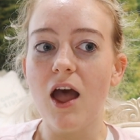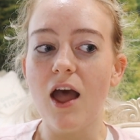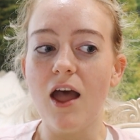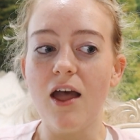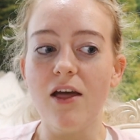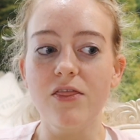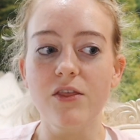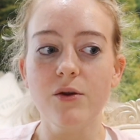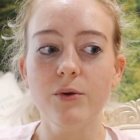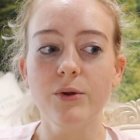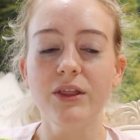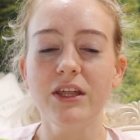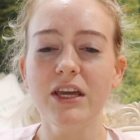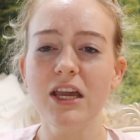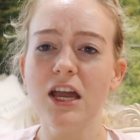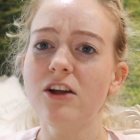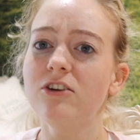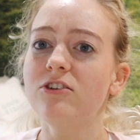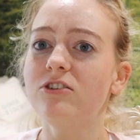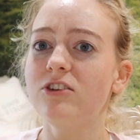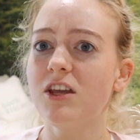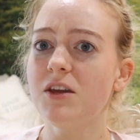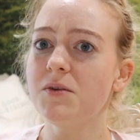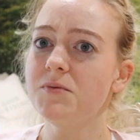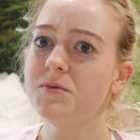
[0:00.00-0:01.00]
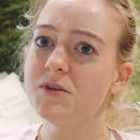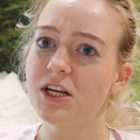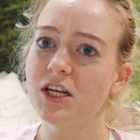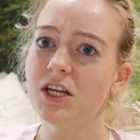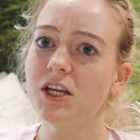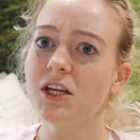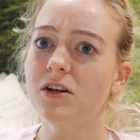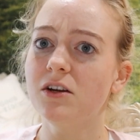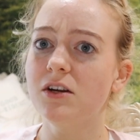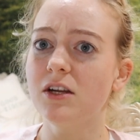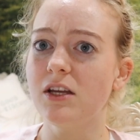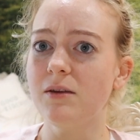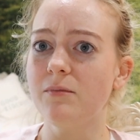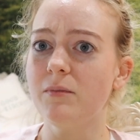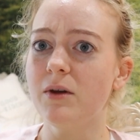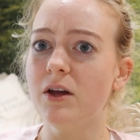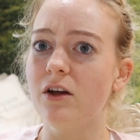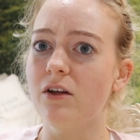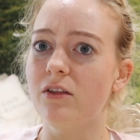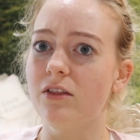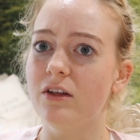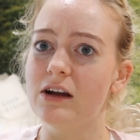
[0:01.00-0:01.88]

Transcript: And they were like, yeah, just keep checking your email.